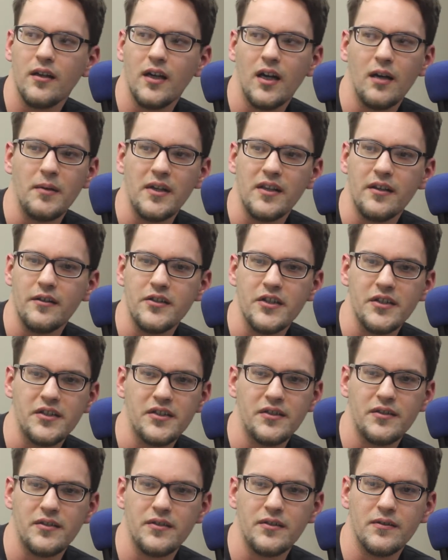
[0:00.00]
I mean, they're
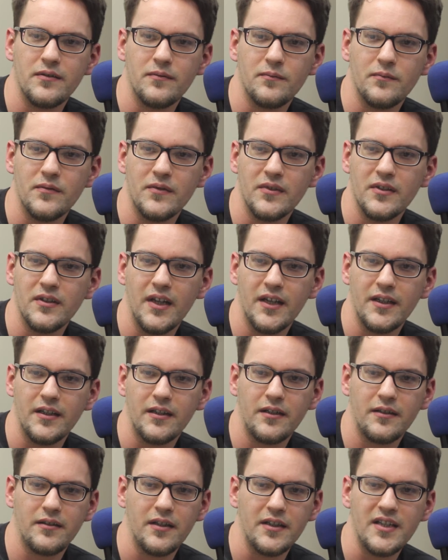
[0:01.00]
just
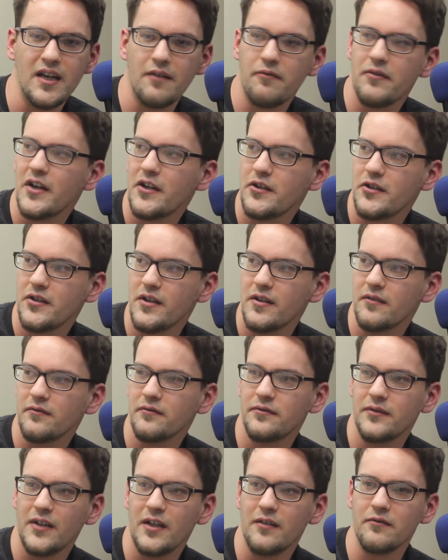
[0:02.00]
like the definition
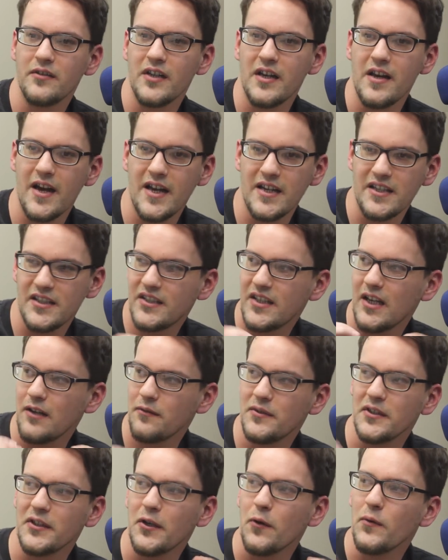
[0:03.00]
of the nice
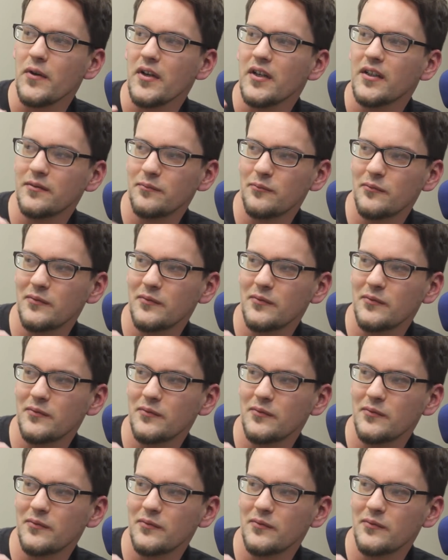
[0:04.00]
South Dakota